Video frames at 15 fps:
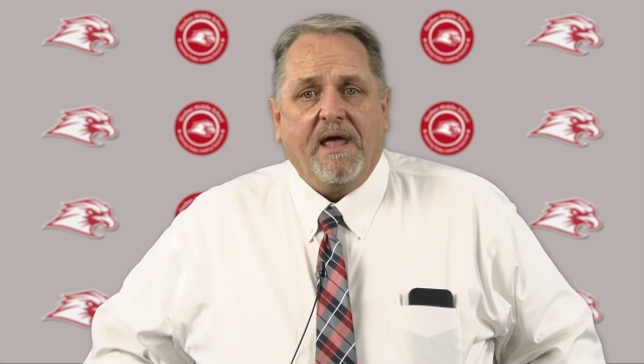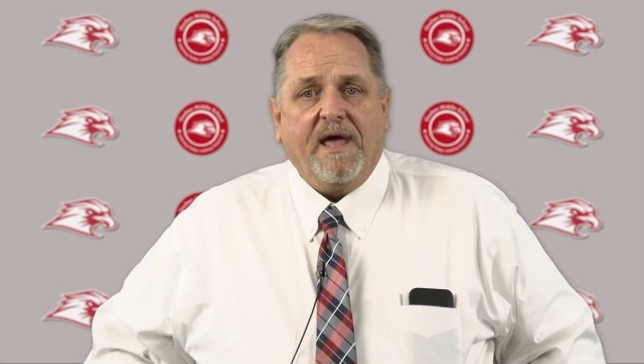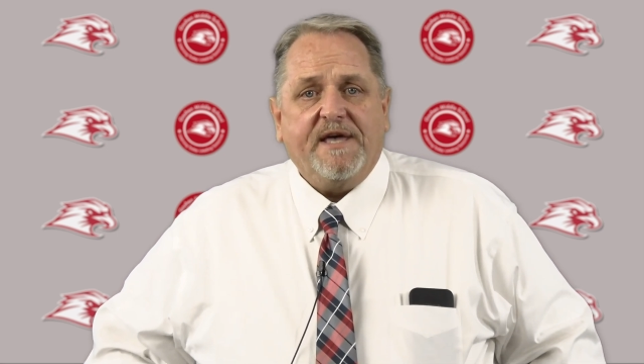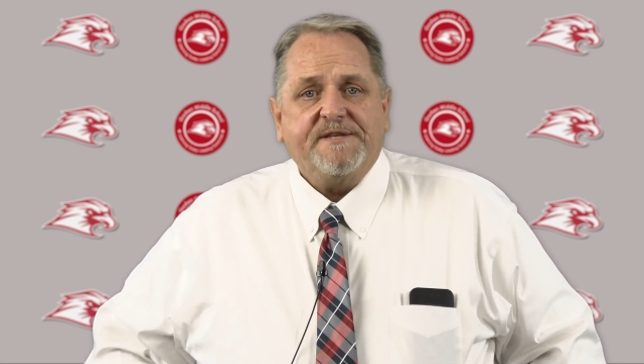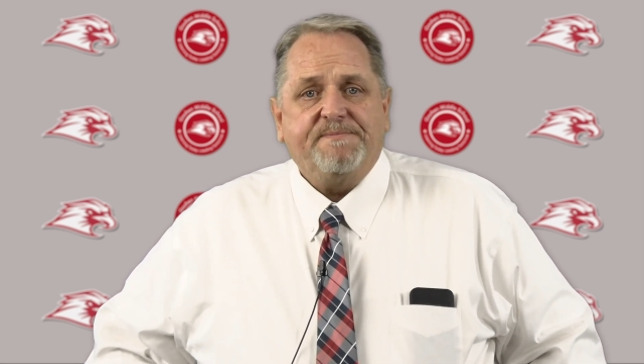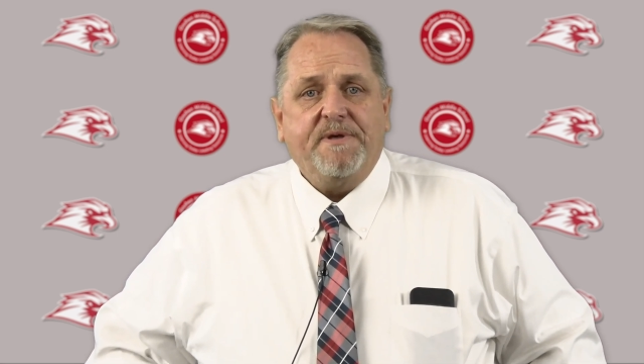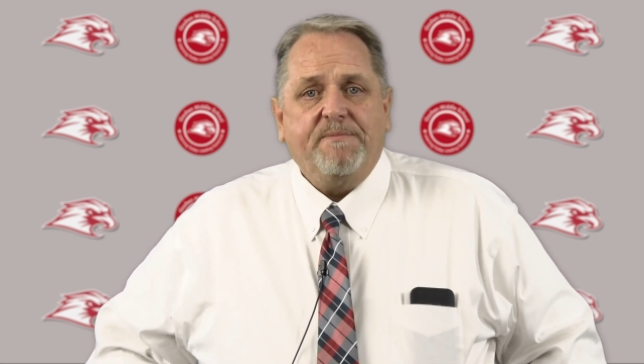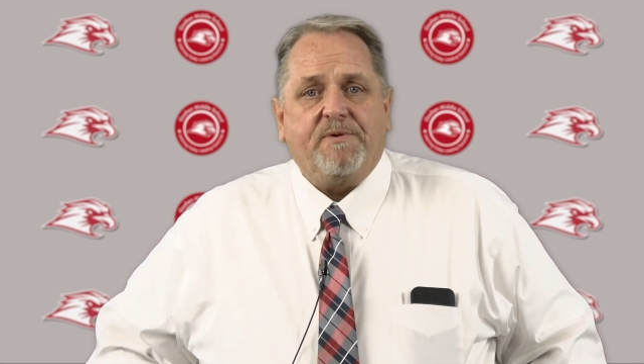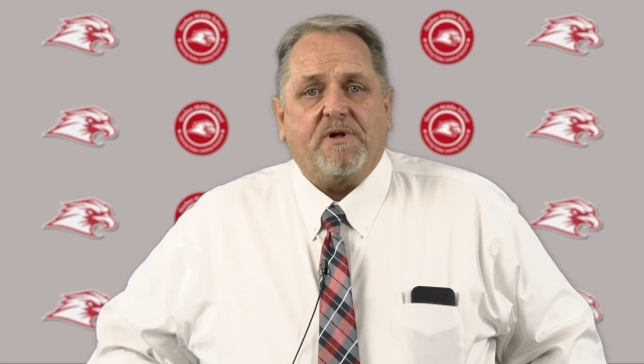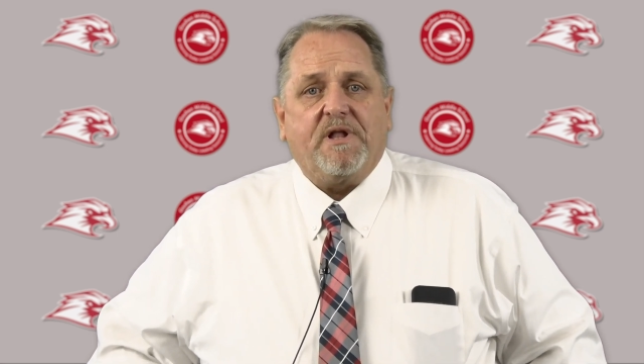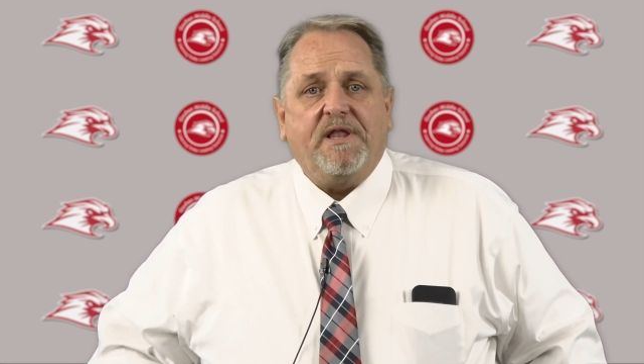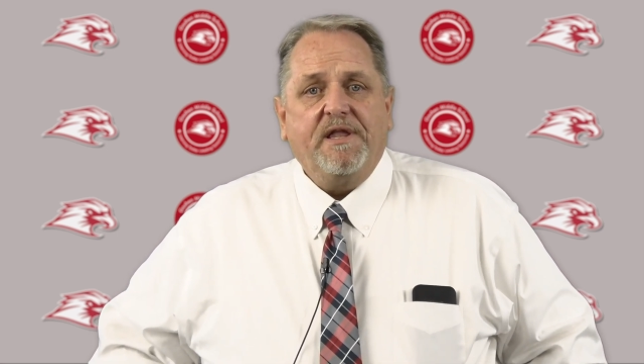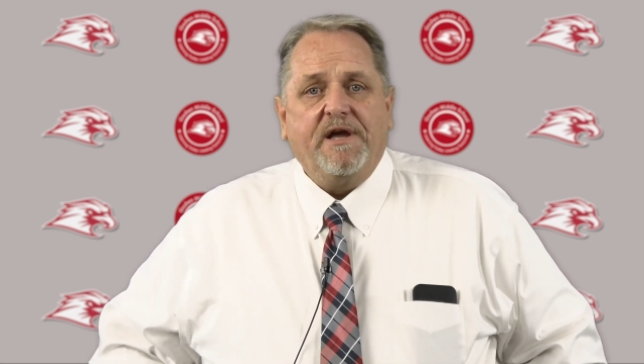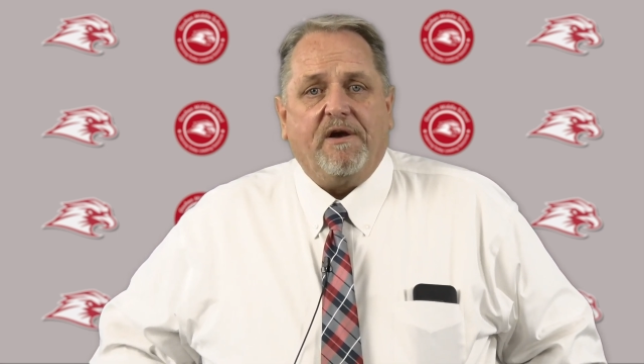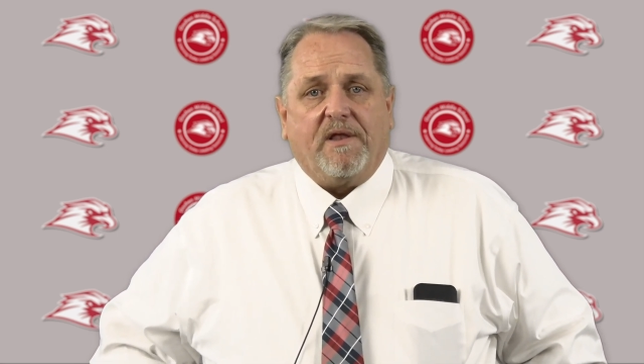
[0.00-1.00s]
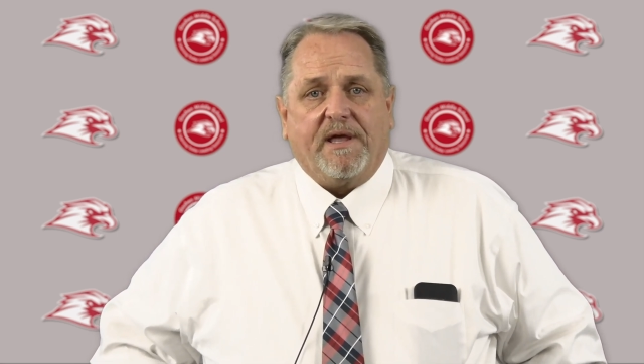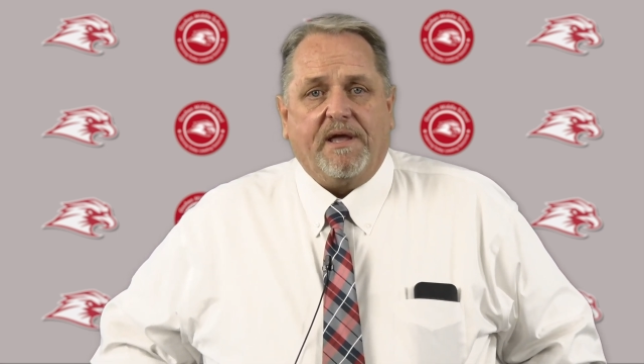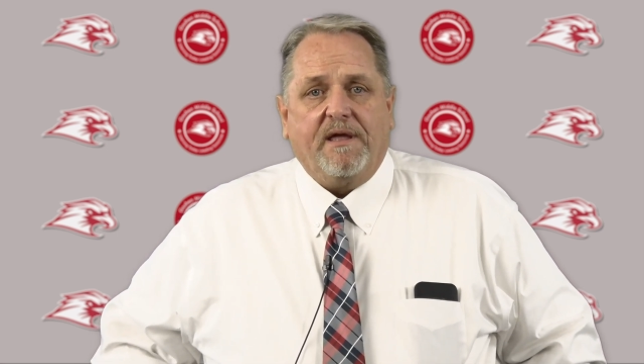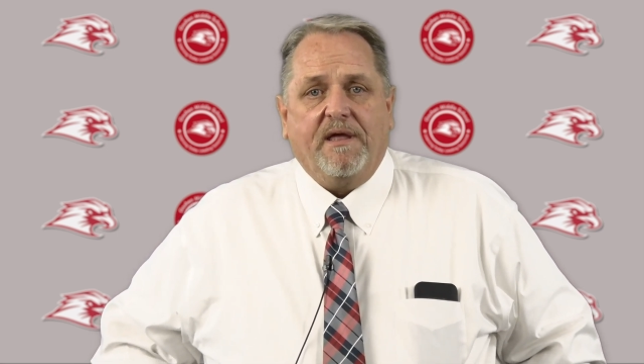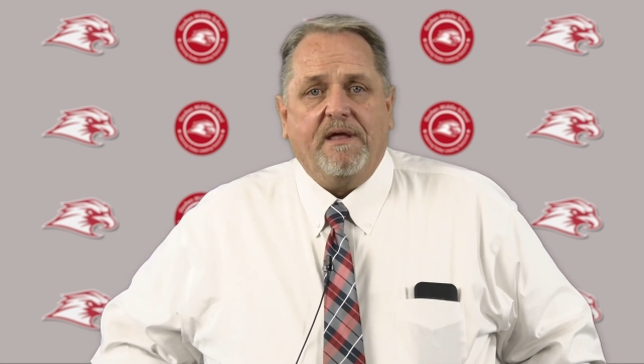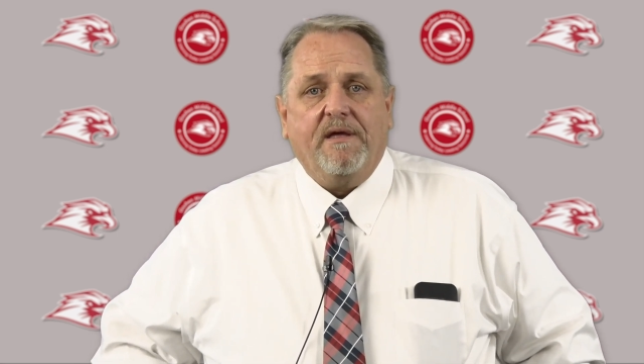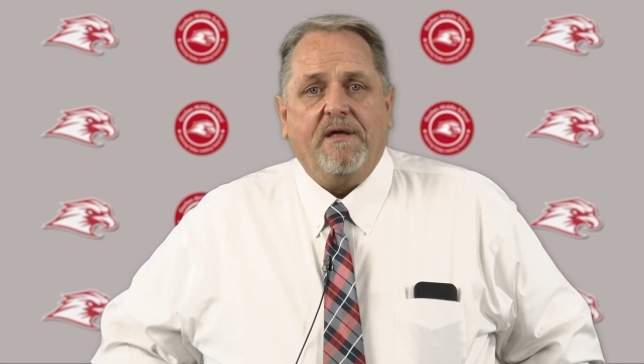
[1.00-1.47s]
as people clearly
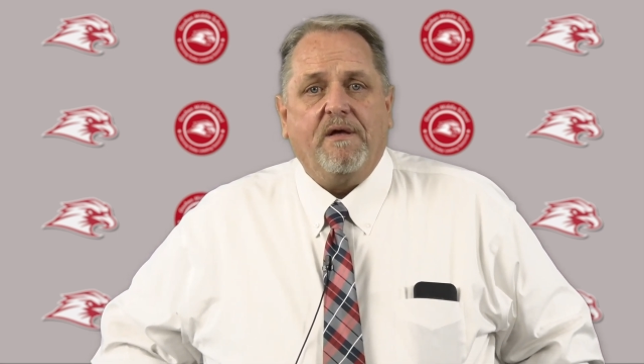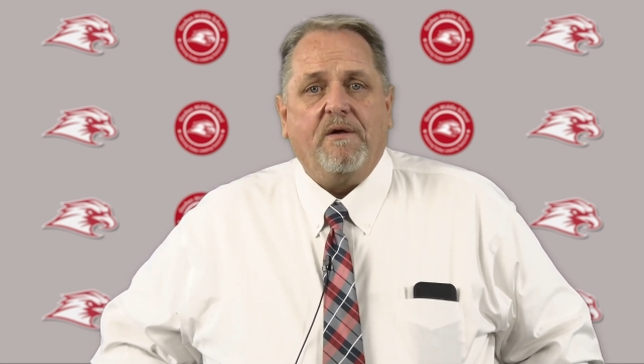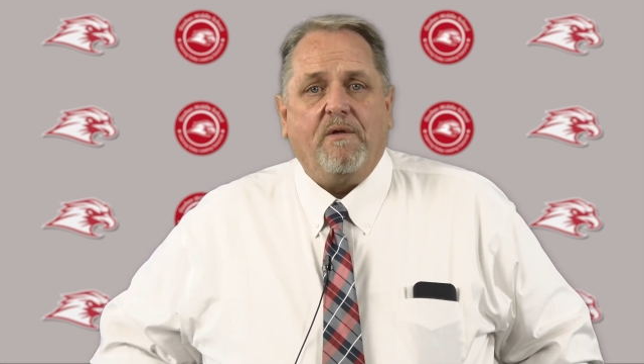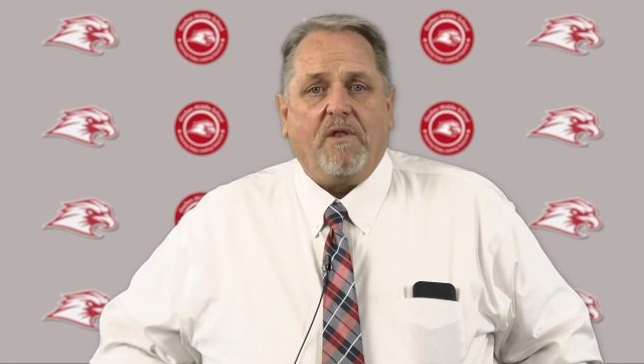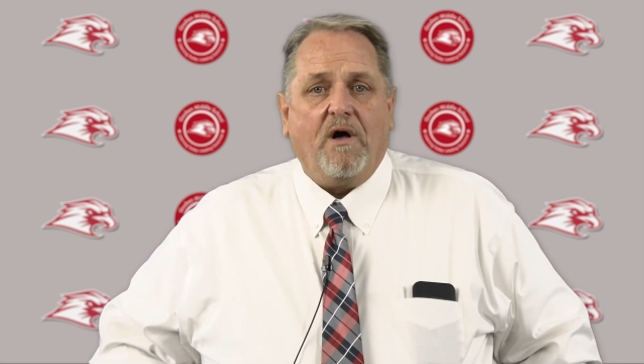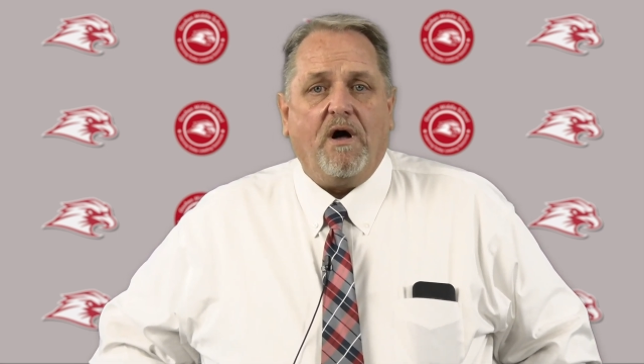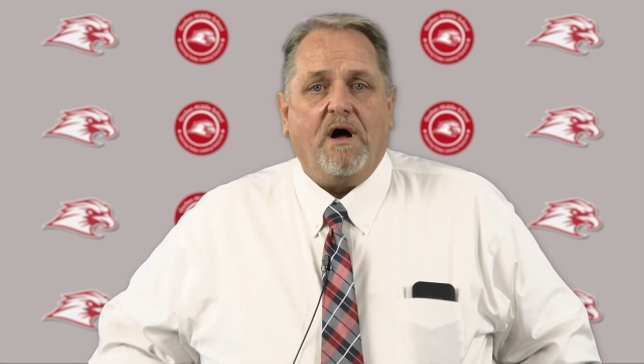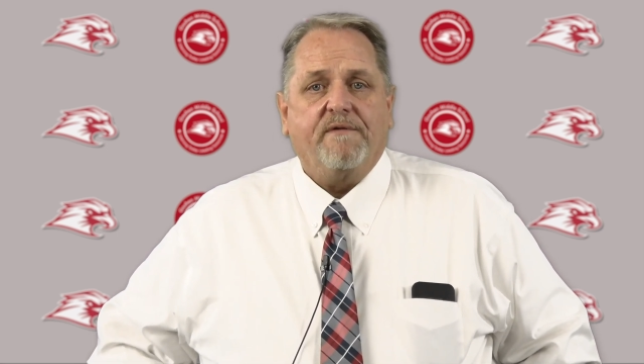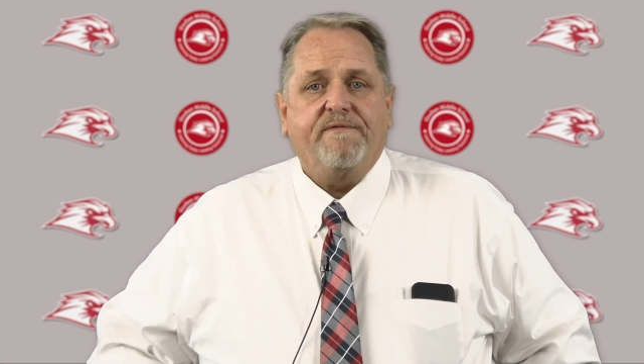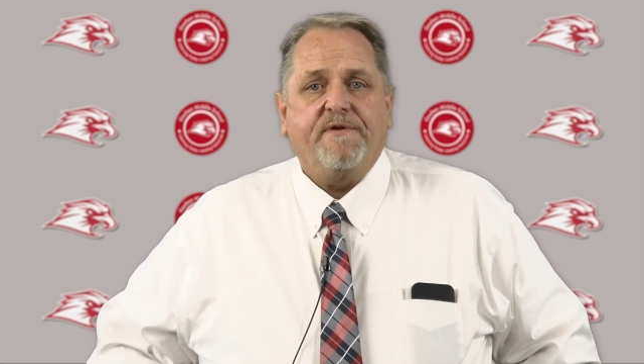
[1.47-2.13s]
long